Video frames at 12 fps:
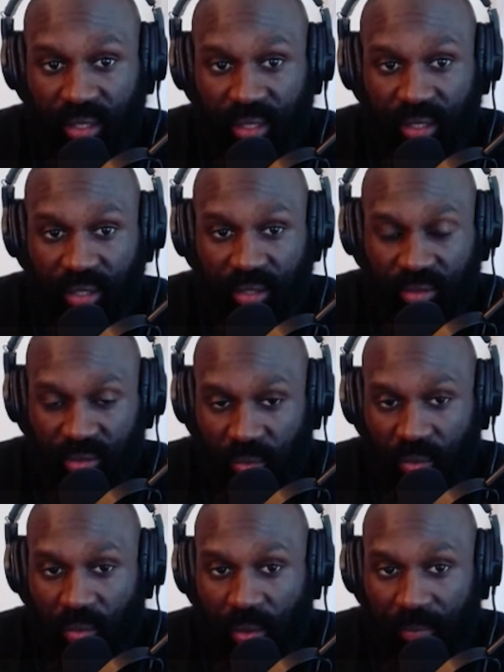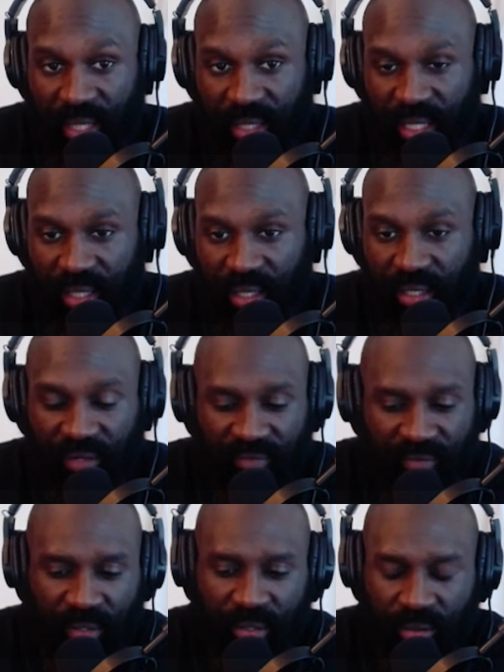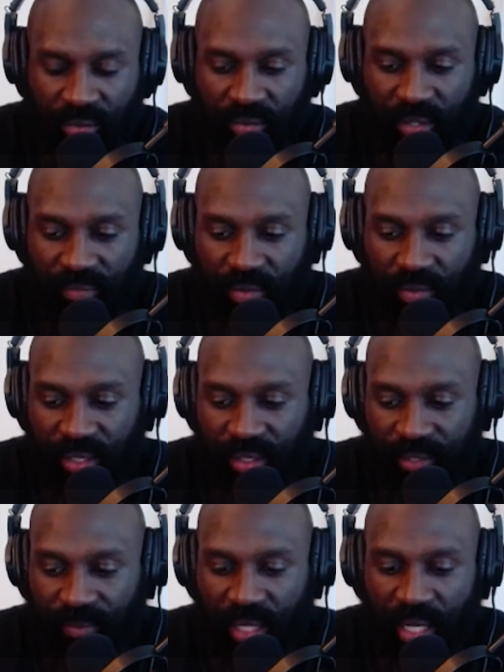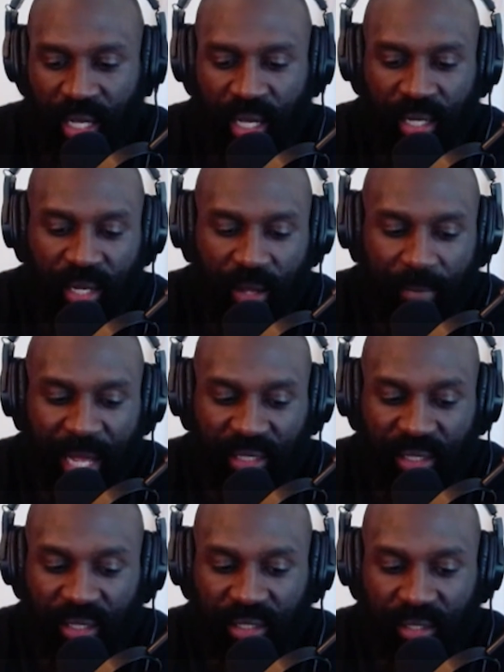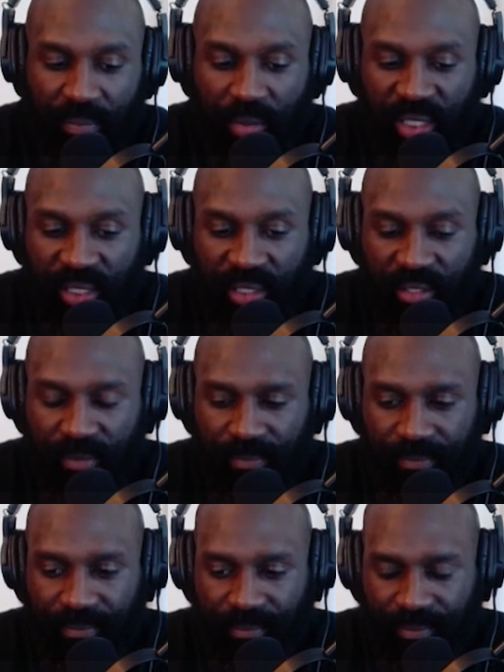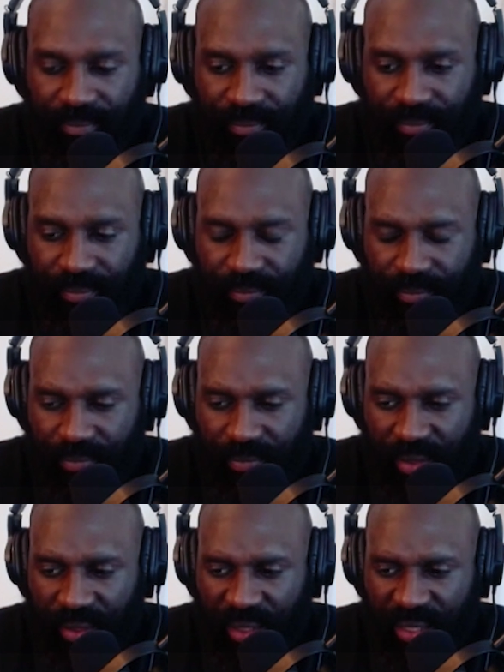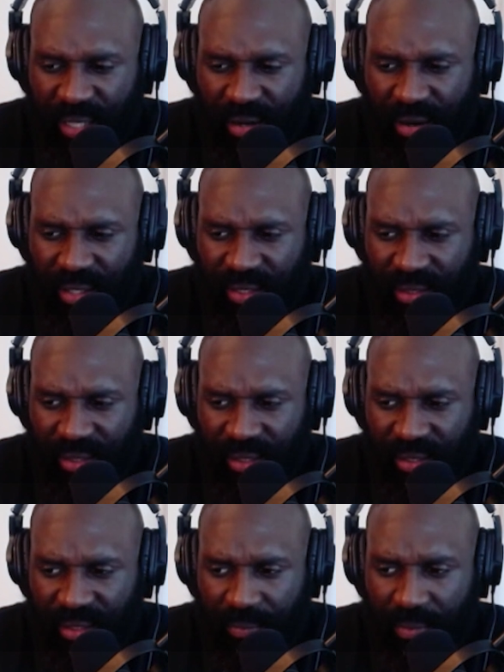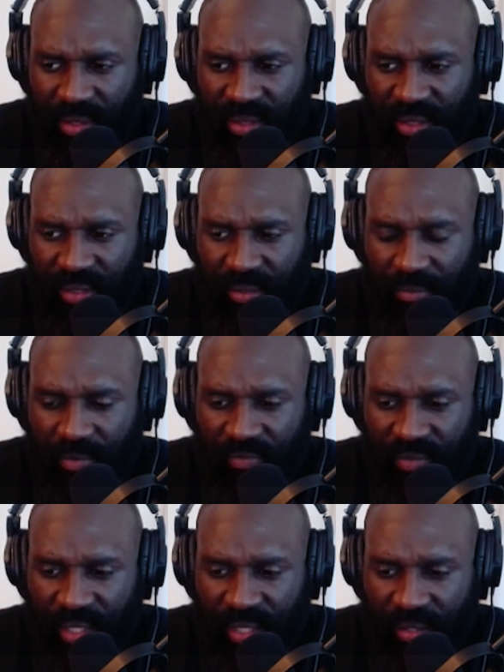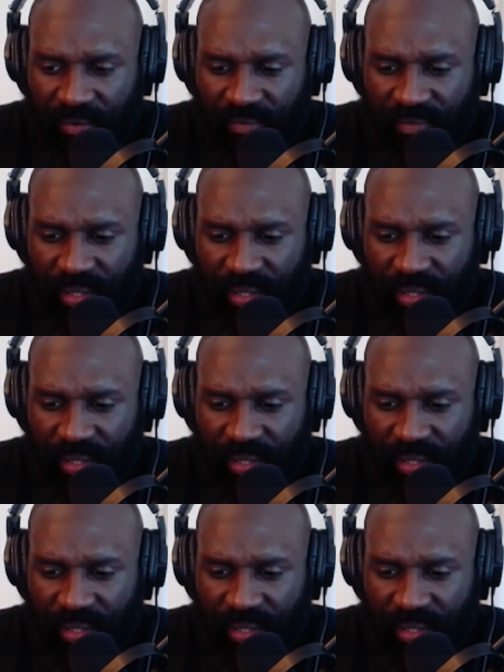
You know, so we want to make that clear for those who have a question. Now back to the support system. Yeah, artists need a support system both for their health.